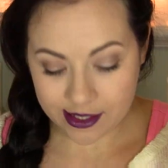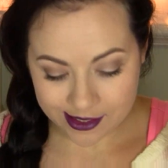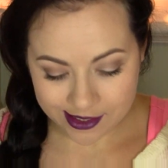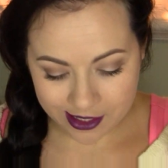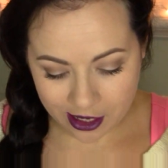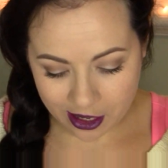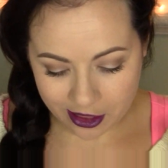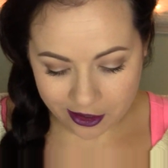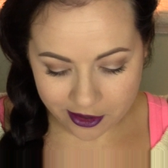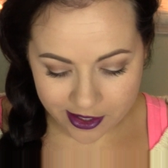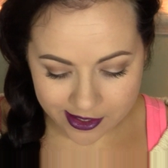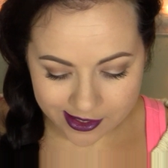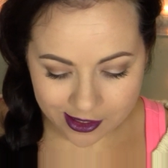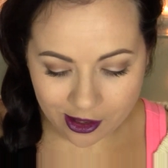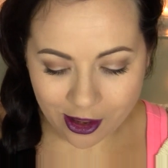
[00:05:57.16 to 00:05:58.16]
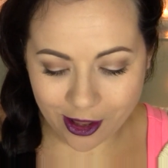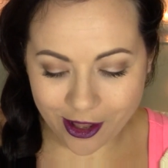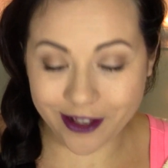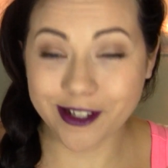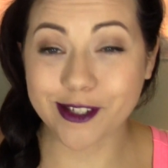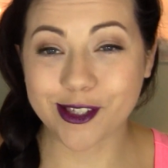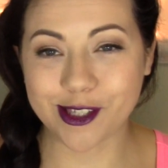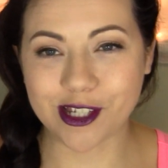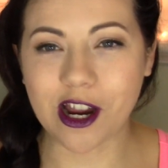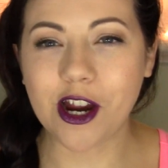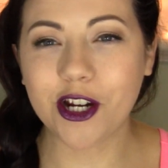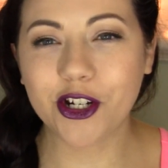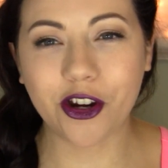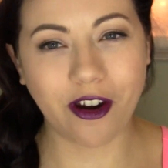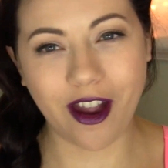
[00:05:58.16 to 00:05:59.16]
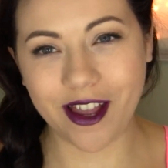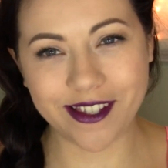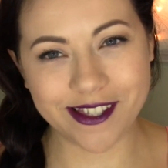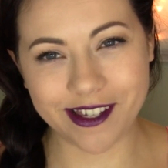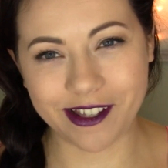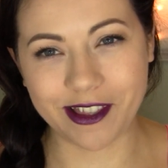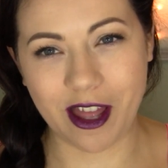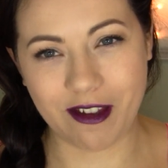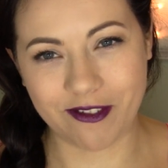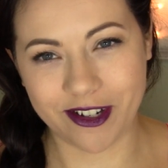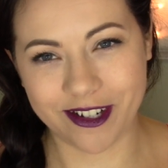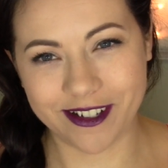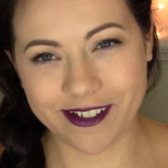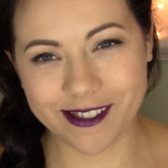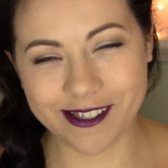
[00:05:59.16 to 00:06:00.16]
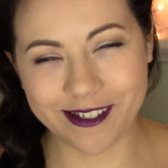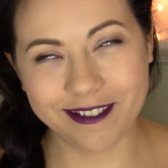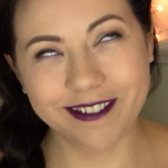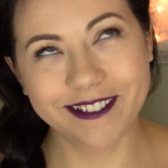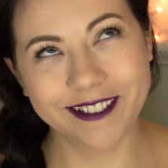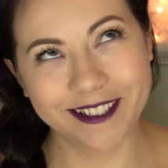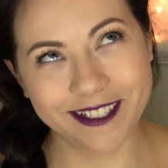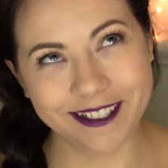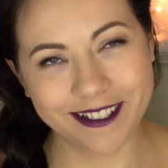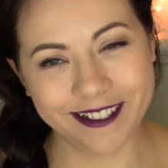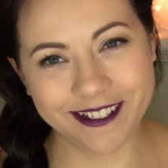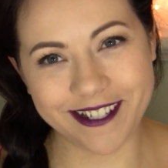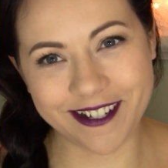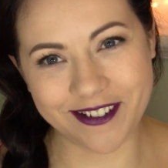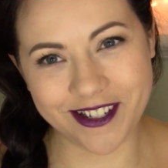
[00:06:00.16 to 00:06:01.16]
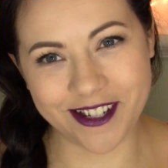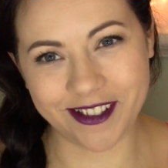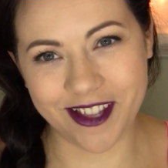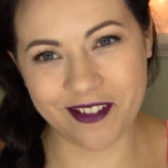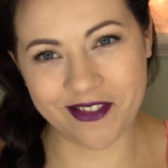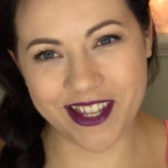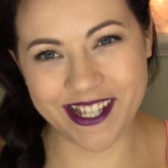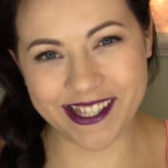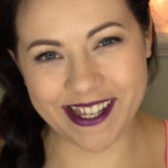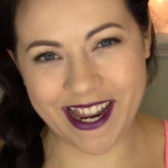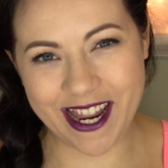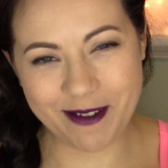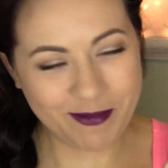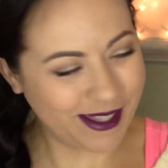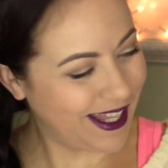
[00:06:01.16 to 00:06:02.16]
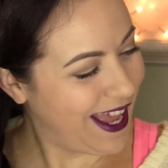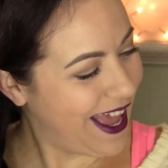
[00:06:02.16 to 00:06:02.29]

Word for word: Next color is called Star-Crossed Lovers. Don't you love these names?